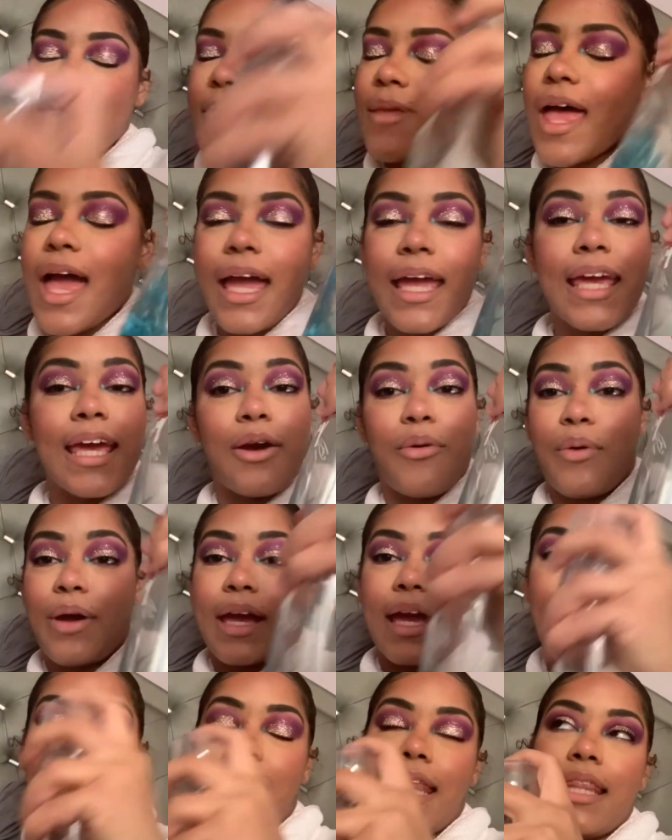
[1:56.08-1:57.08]
I can't wait.
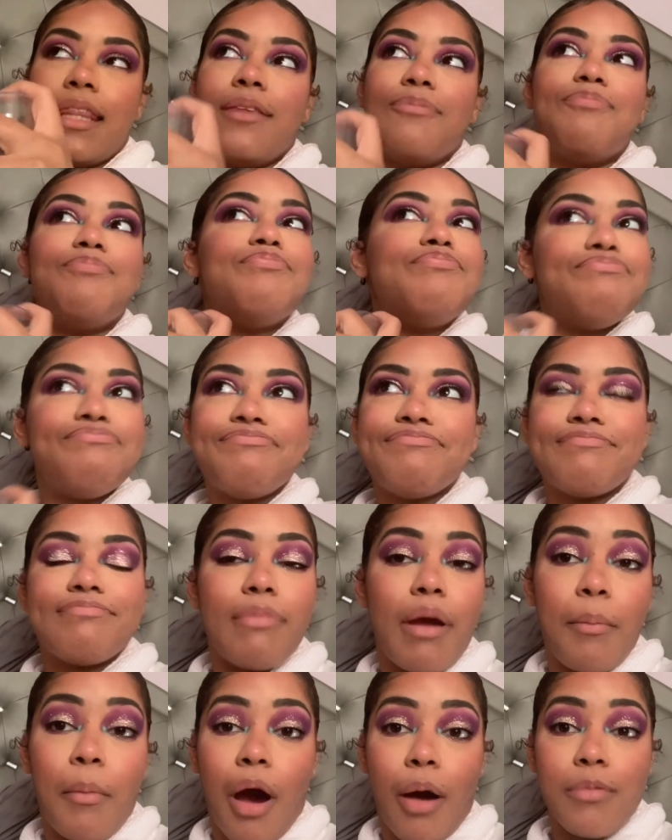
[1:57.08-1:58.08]
My
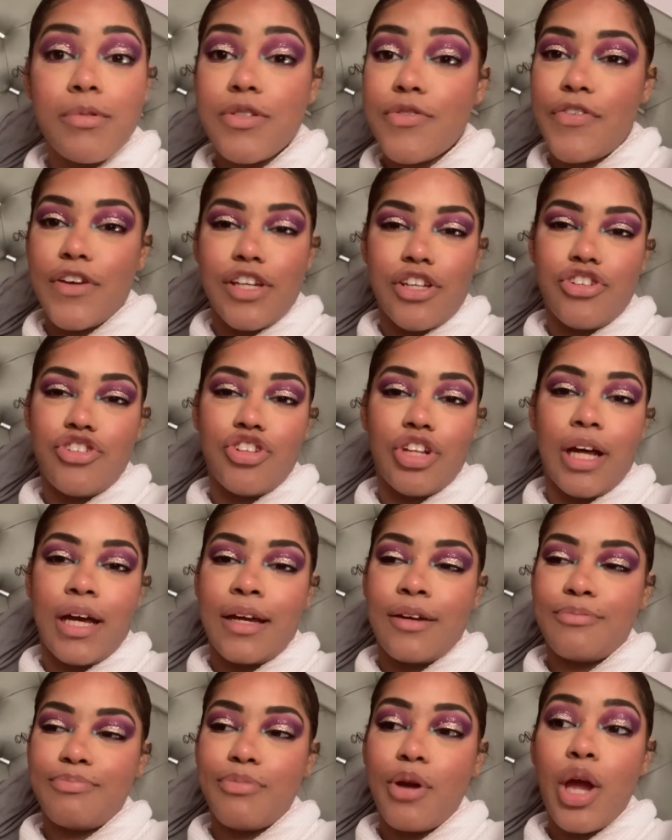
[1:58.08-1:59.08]
mom's fish, like,
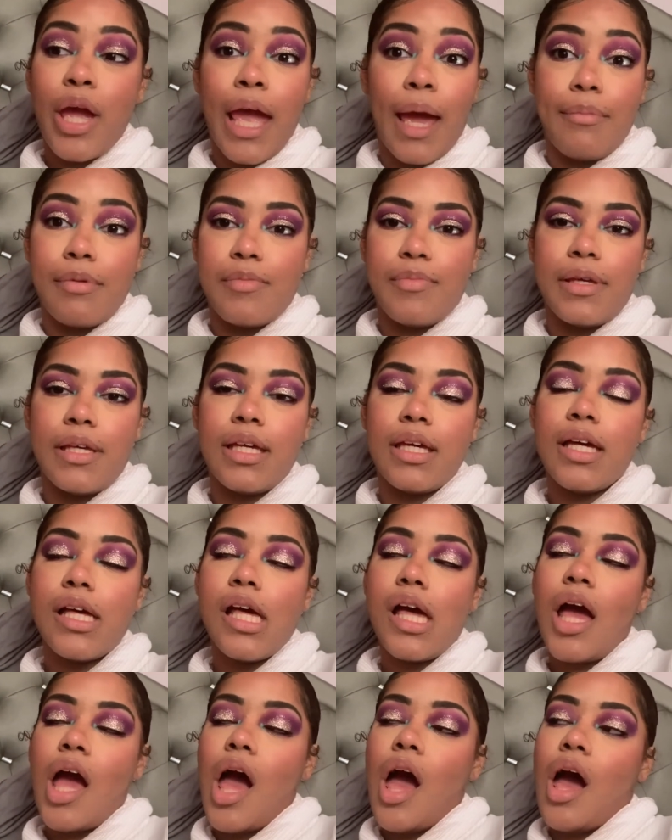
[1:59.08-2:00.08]
can't be beat.
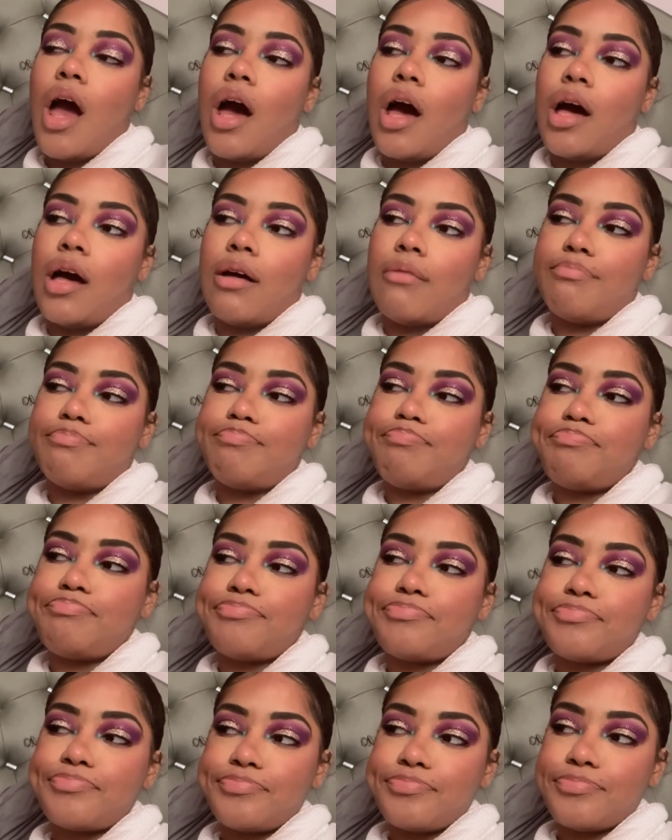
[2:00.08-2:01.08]

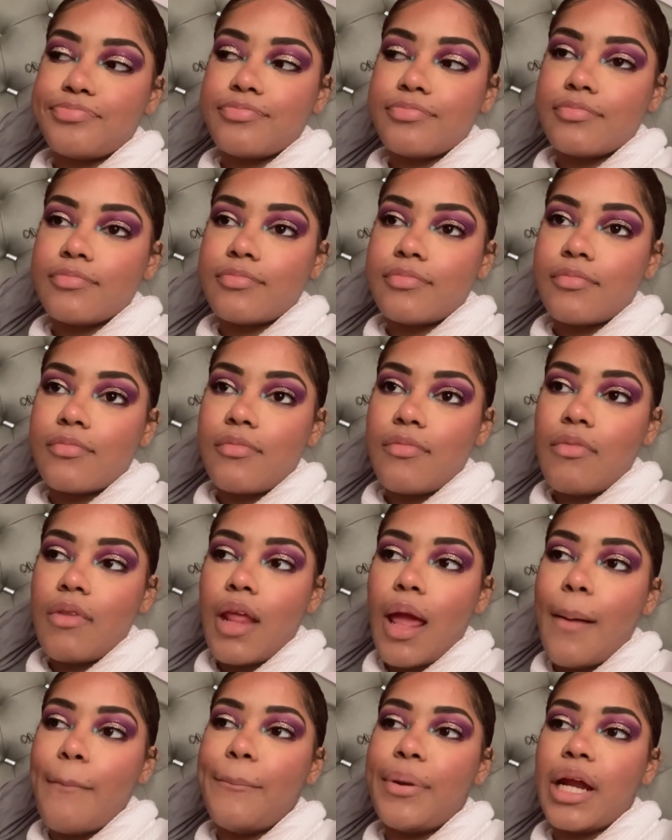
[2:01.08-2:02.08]

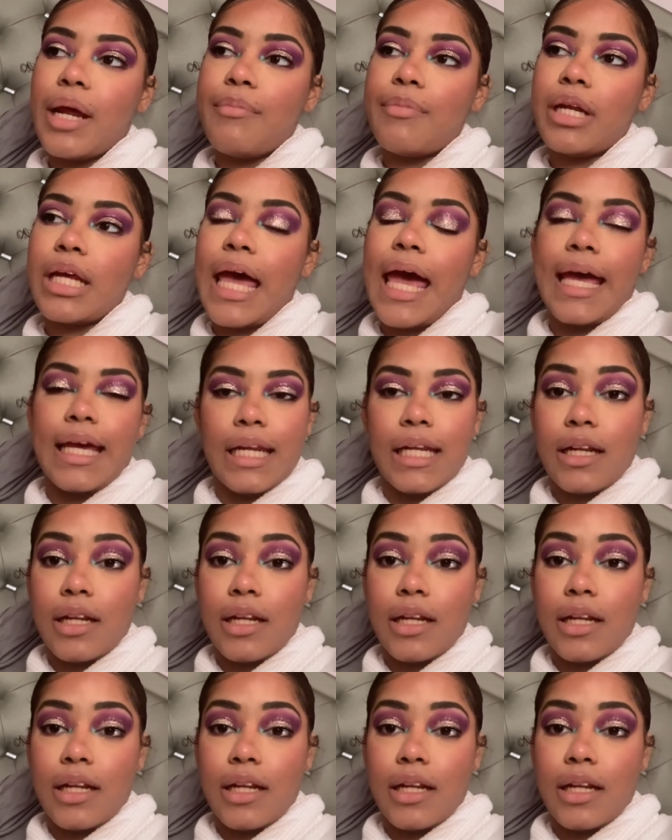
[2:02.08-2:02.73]
But I'm going to edit